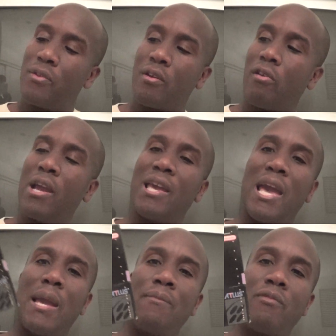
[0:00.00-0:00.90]
Great
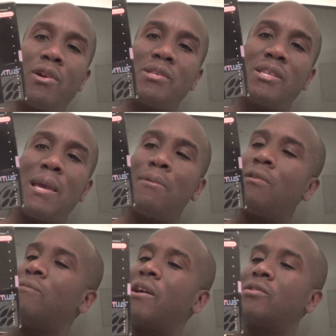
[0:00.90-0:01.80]
game, Run Saber.
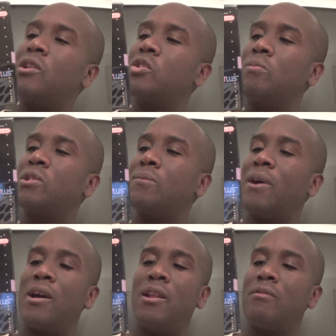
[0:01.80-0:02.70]
I'm not going to talk too much
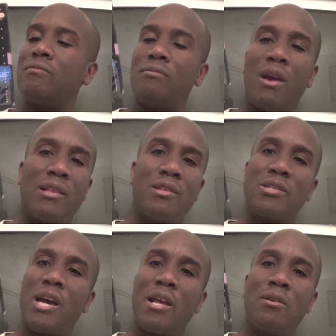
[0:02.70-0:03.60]
about it. Atlas
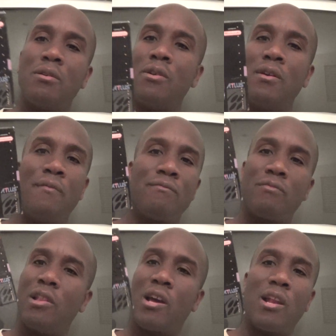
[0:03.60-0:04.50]
title.
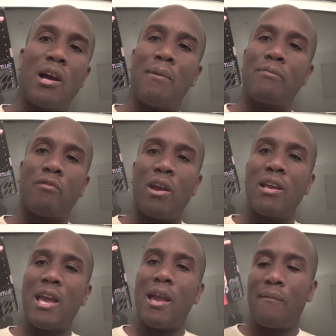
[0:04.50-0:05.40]
Look it up. Great
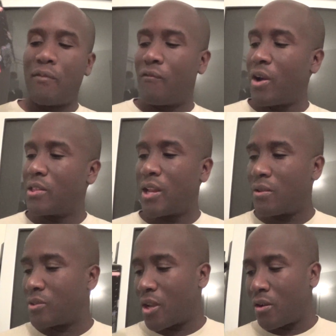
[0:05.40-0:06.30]
game. If you find it
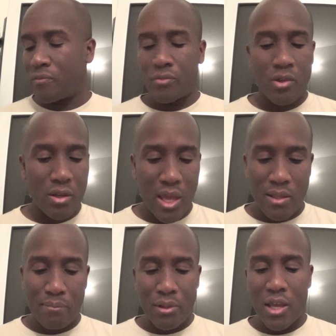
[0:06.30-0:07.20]
out there, it's a good game
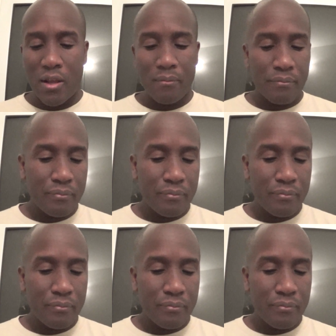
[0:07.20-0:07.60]
to play.